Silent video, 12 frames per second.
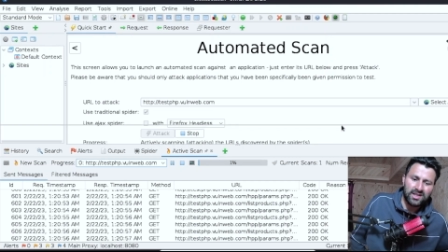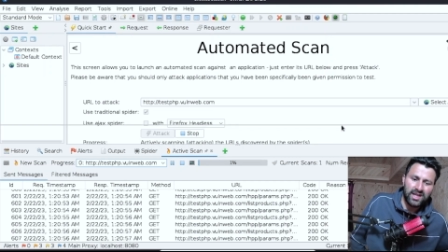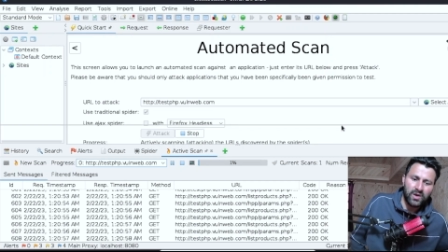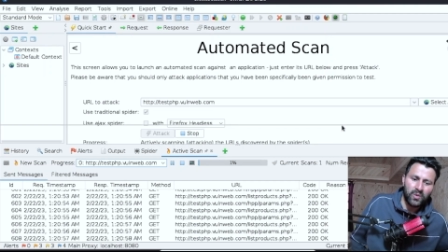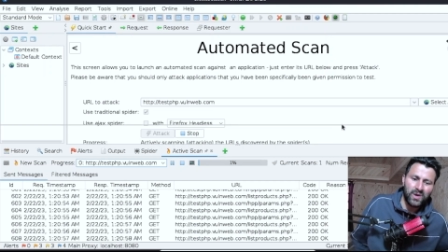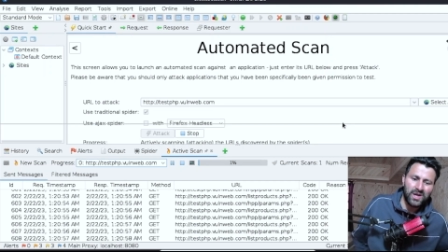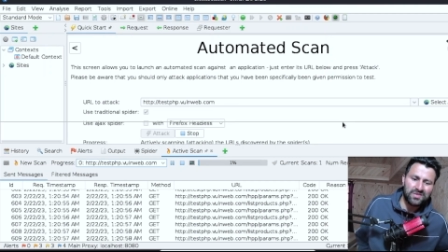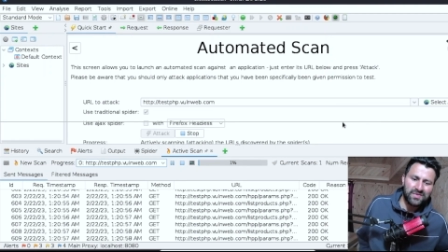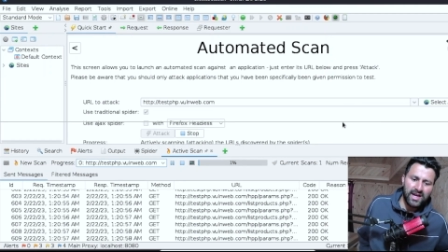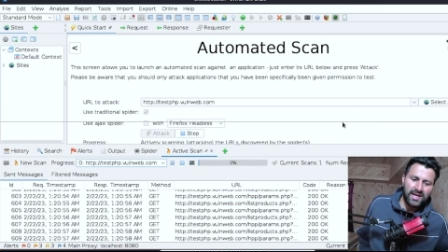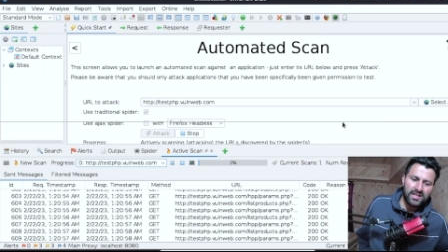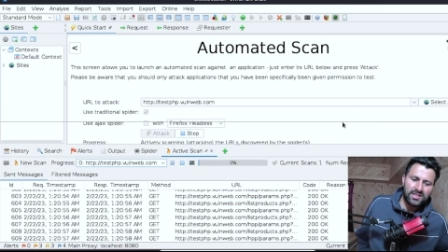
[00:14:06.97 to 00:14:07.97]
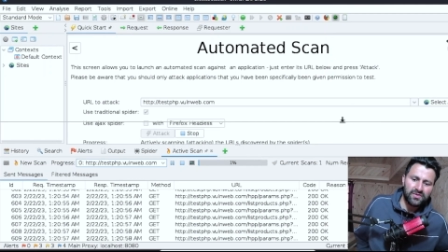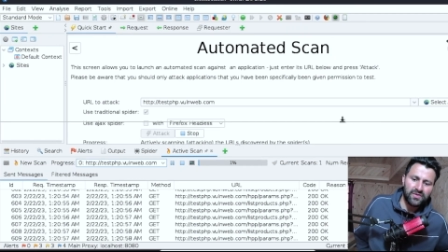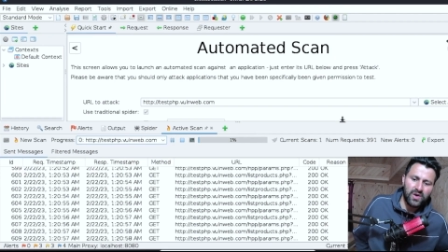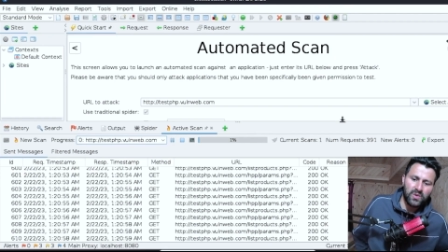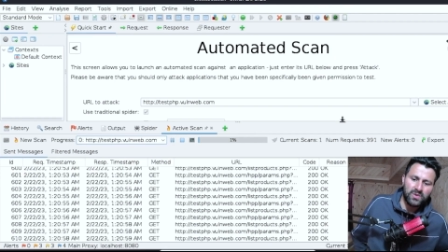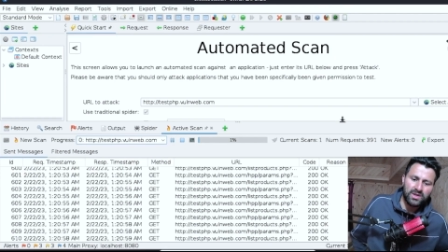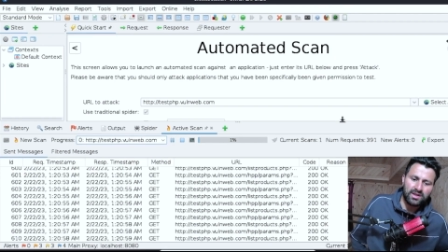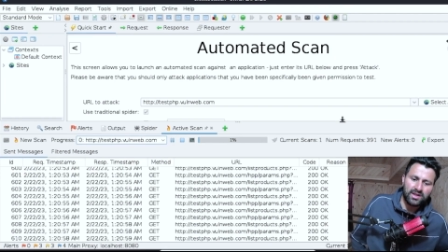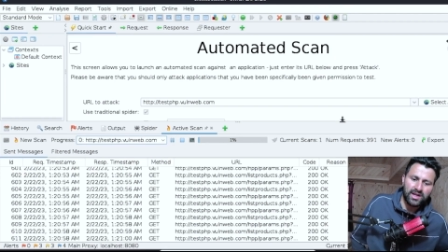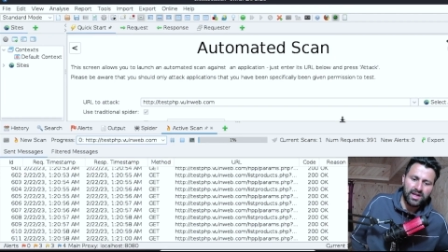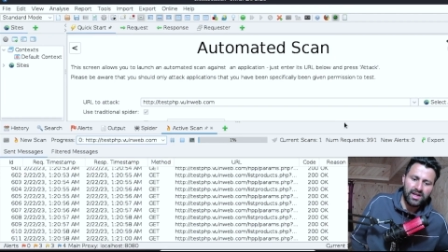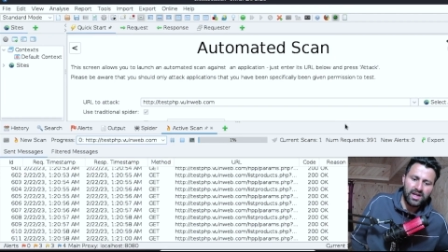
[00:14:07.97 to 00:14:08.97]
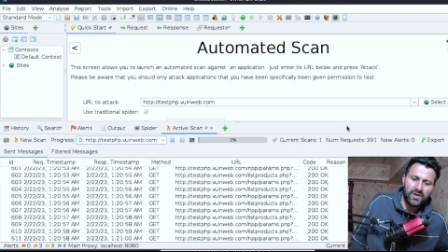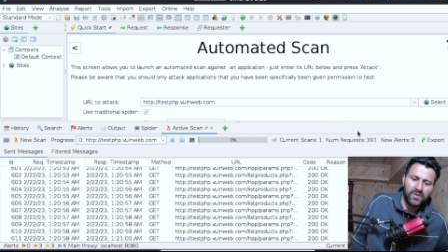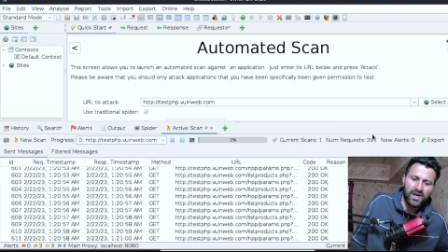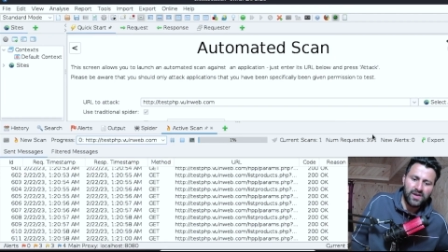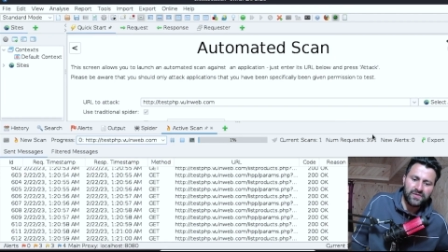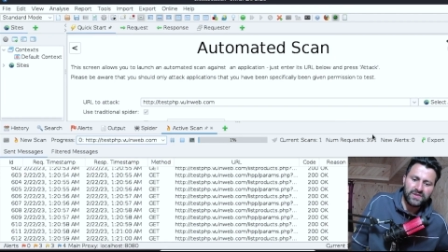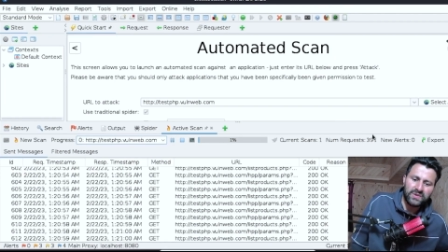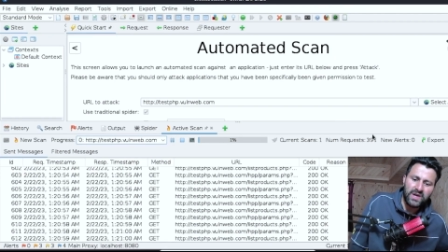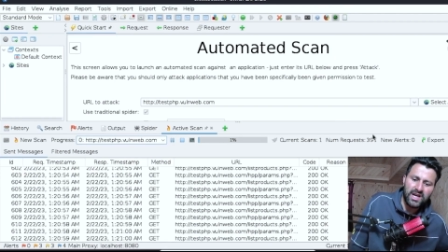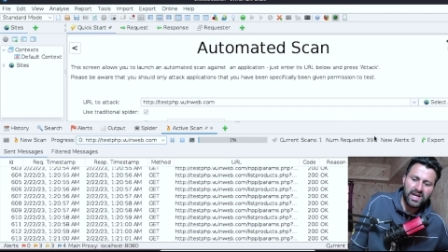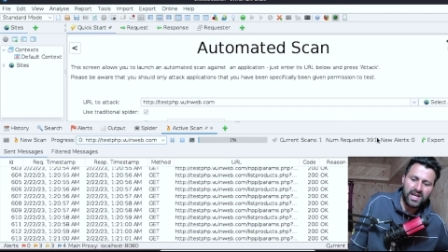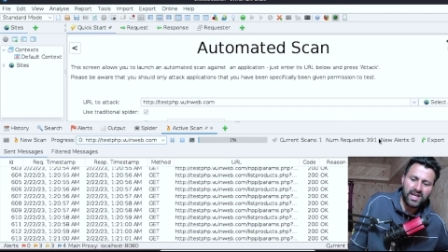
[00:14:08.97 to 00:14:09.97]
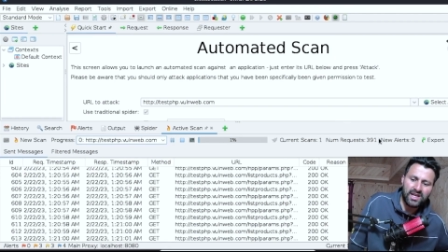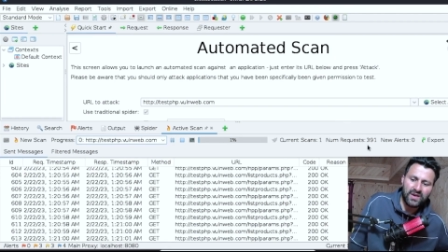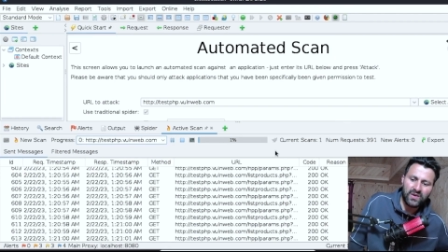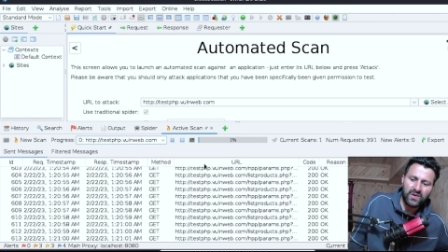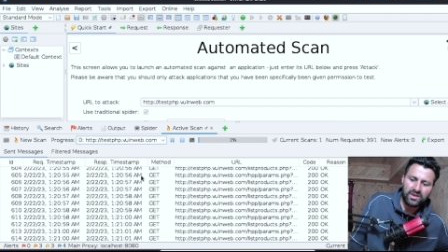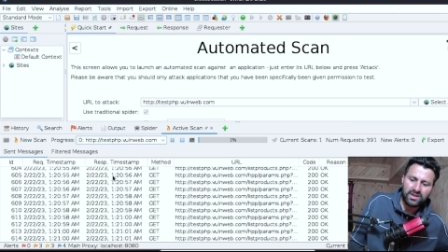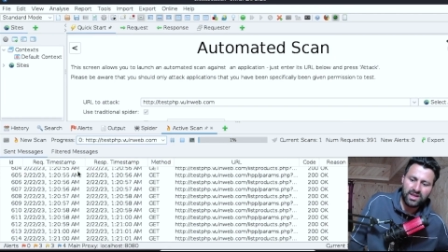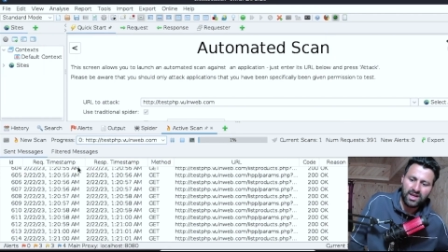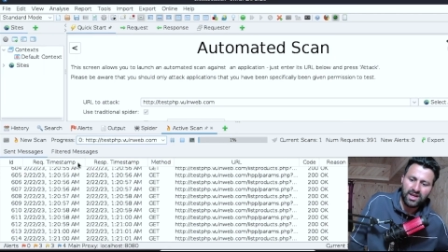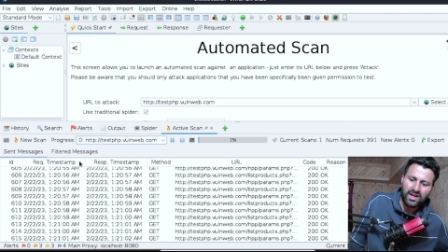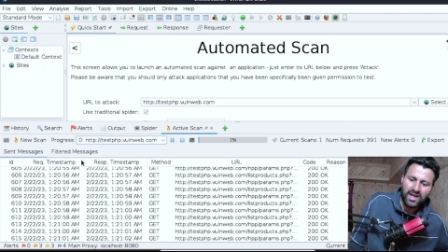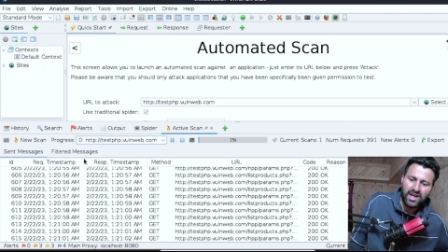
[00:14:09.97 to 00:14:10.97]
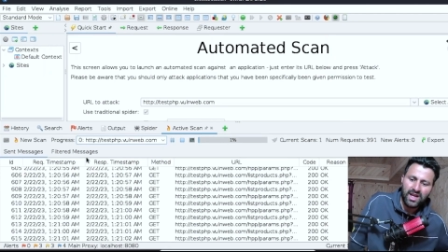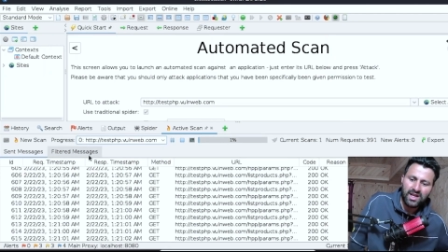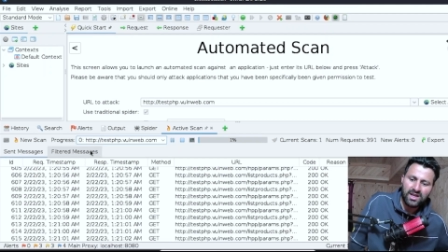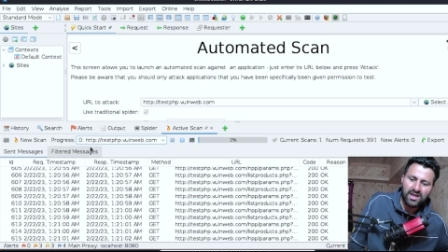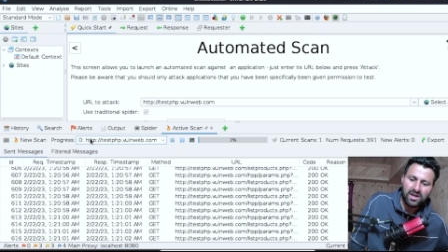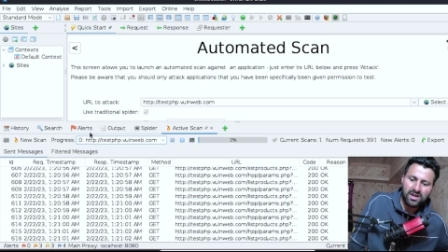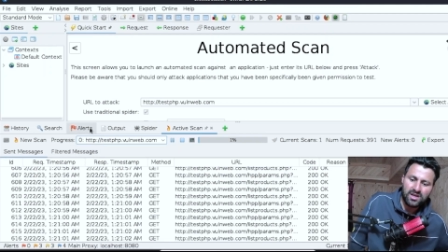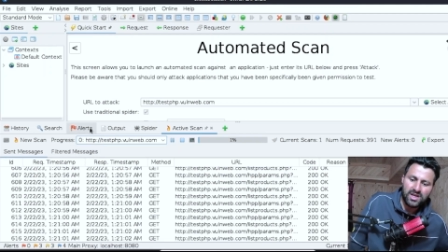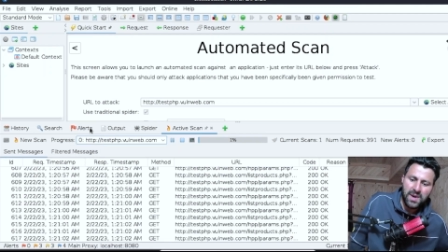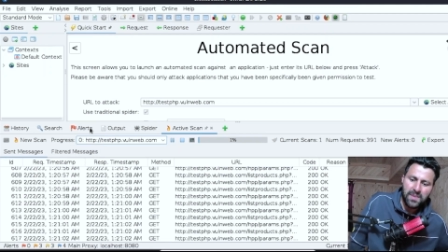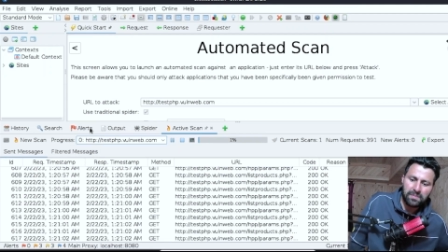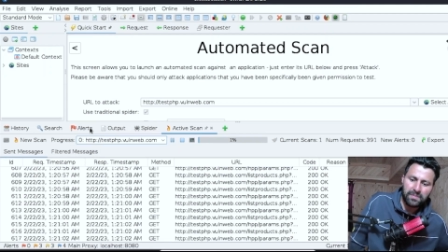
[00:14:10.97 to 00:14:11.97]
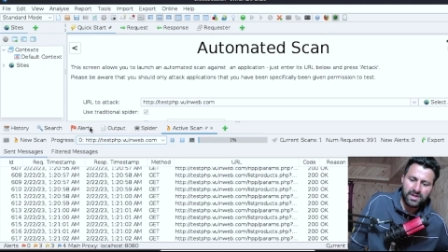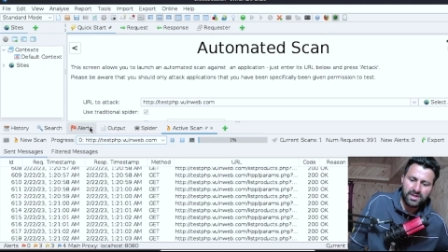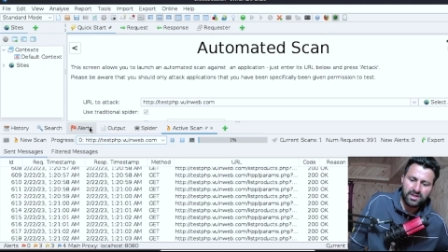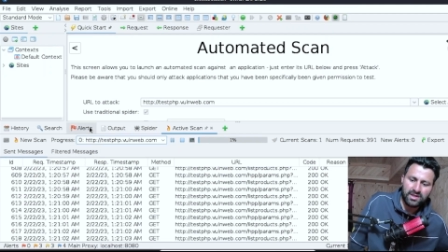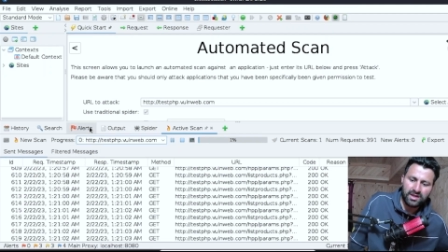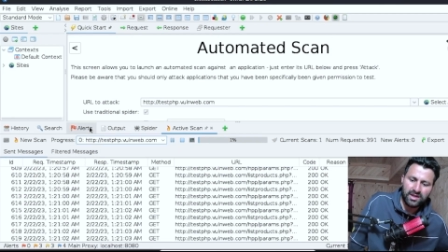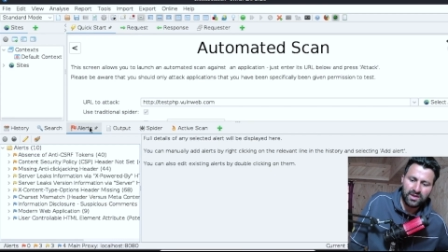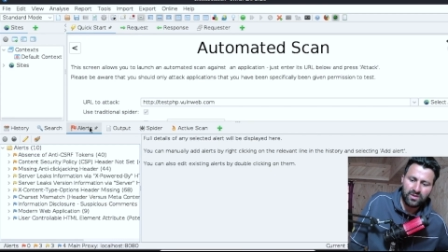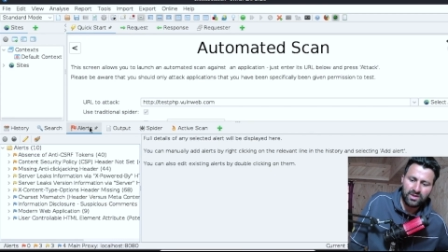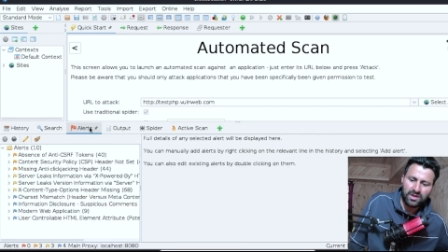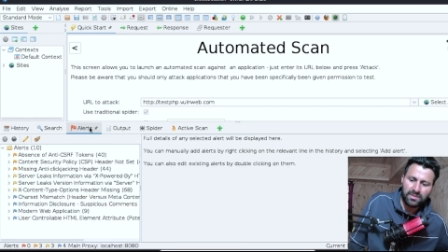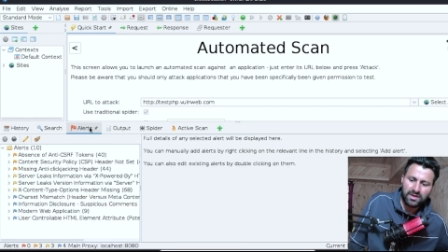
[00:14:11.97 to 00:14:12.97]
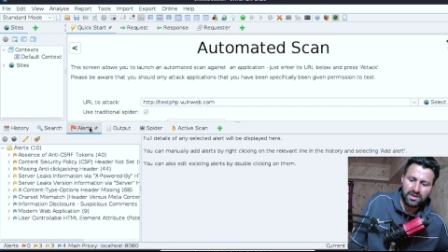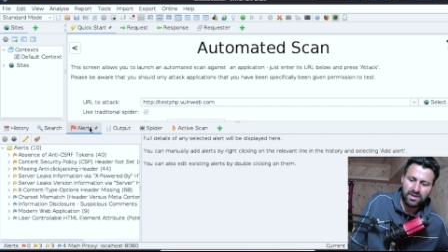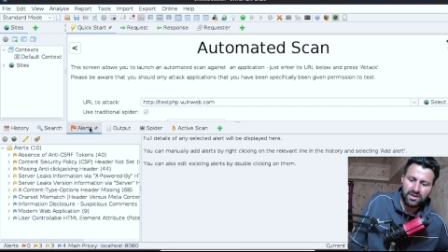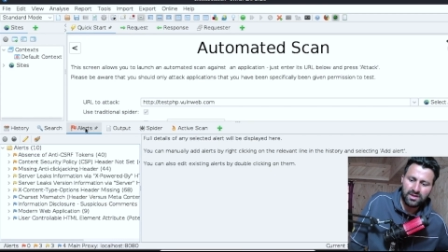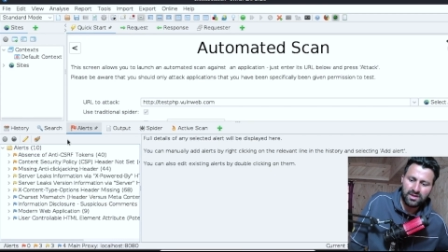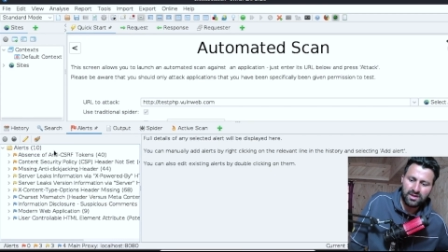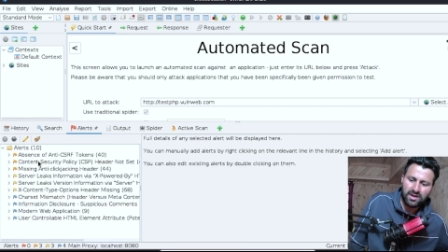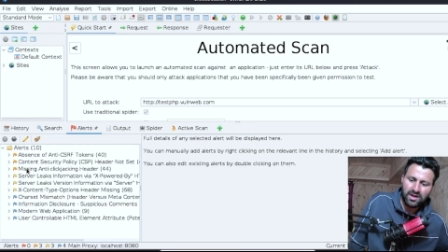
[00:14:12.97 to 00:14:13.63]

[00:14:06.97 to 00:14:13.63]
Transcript: the OWASP has found, then you have to click on the alert button. Click on the button.